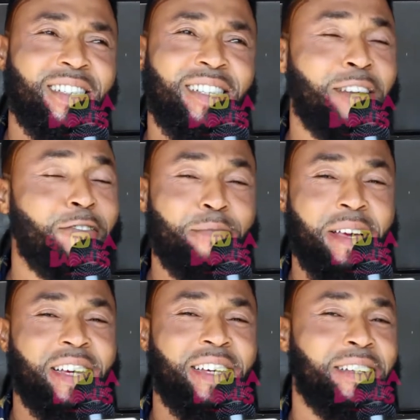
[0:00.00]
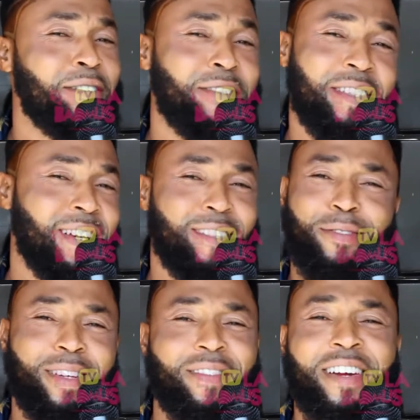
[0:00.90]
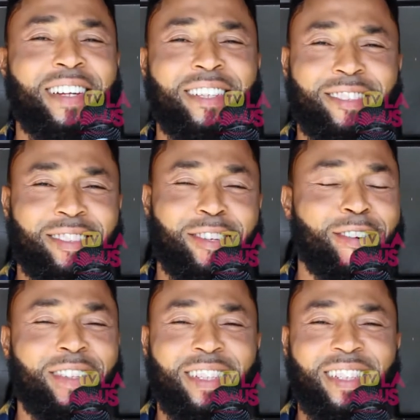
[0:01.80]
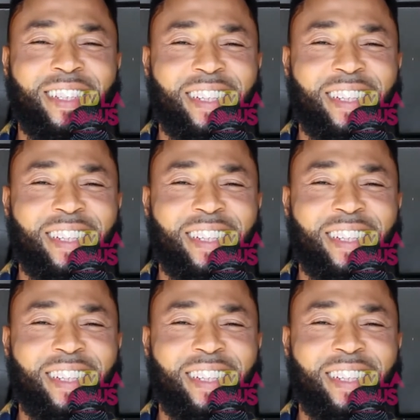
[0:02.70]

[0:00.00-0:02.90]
lovemaking, sex, whatever it is you call it,